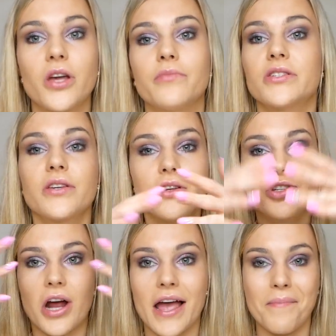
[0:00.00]
So I'm just going
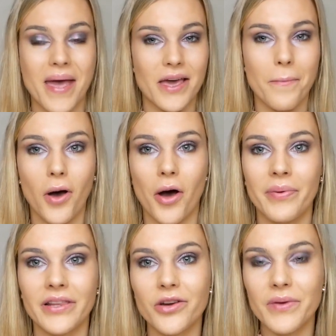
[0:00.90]
to try and make it
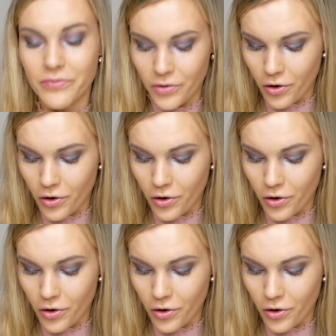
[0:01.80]
pop a little bit